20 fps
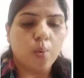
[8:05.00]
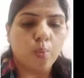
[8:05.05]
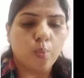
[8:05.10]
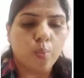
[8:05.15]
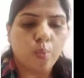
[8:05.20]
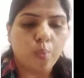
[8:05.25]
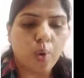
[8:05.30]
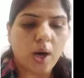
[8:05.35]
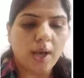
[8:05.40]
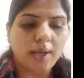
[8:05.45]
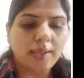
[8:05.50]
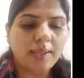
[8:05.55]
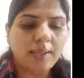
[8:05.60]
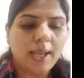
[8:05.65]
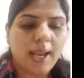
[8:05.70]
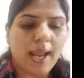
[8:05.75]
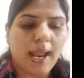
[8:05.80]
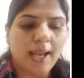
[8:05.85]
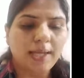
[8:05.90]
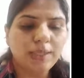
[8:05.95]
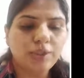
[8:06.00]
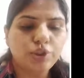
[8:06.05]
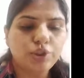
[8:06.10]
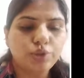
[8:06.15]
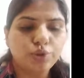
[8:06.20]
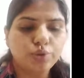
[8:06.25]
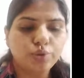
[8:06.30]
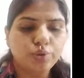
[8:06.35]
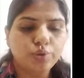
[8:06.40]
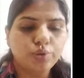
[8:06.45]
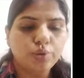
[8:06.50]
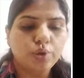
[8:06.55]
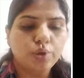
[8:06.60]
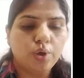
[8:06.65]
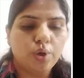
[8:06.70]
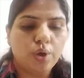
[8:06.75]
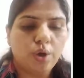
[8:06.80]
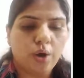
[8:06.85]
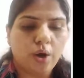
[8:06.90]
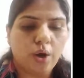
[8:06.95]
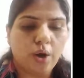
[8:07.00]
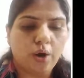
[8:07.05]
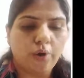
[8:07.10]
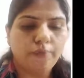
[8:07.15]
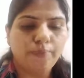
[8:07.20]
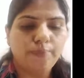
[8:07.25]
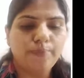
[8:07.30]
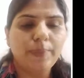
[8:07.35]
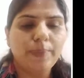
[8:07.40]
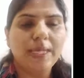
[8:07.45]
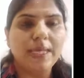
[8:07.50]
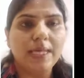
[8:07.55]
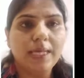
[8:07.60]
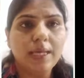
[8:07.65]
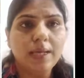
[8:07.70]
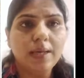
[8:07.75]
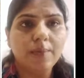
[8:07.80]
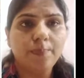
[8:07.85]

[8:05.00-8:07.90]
1 and 2 of B,